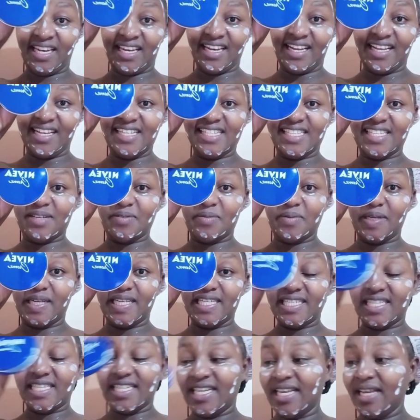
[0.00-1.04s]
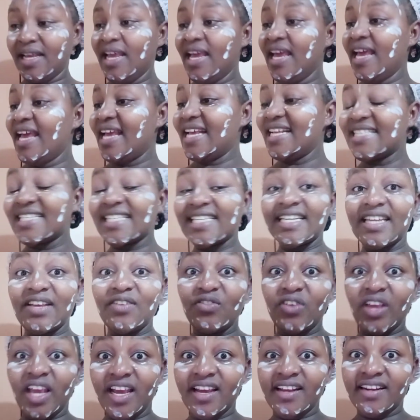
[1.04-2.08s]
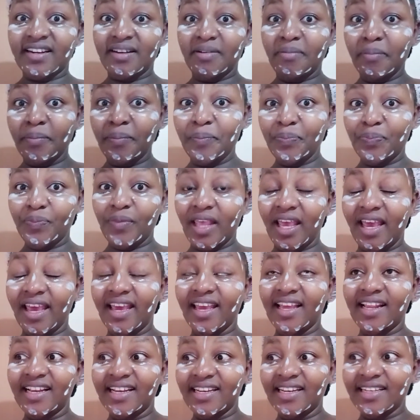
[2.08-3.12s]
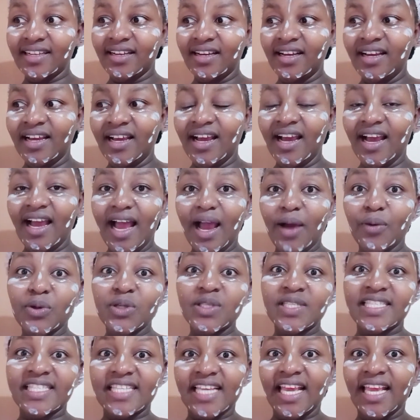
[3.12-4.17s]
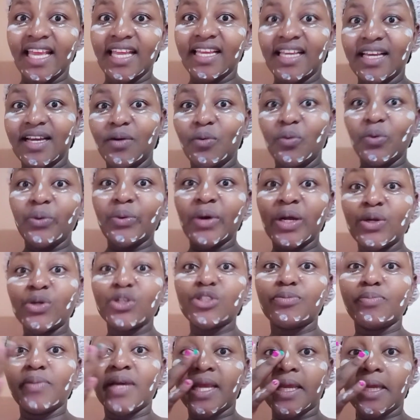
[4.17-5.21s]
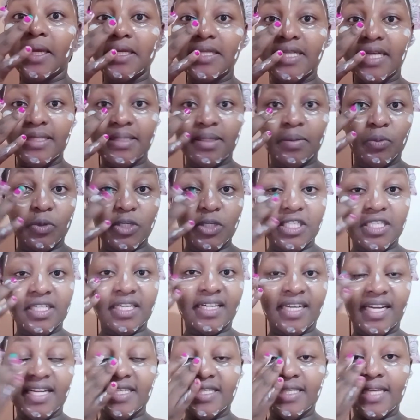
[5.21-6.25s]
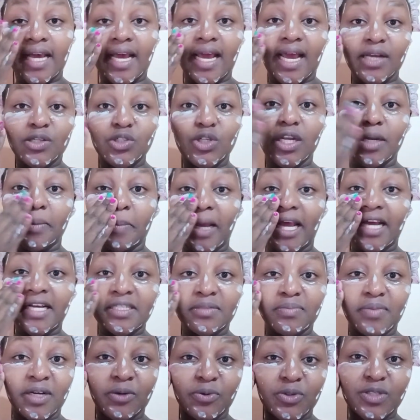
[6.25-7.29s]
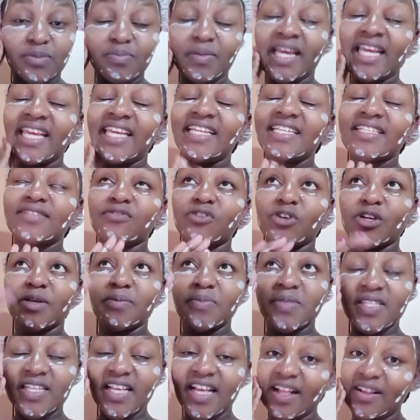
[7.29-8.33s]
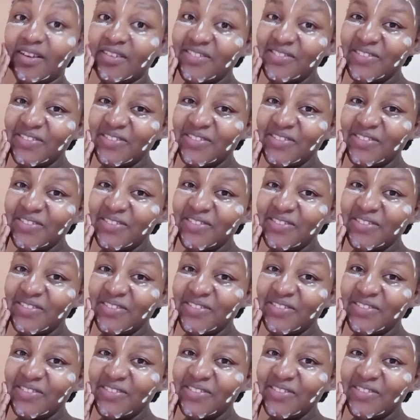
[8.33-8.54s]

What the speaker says: It's amazing. It's Nivea cream, and I was saying we were not buying it as a moisturizer. Actually, my husband was buying it for himself.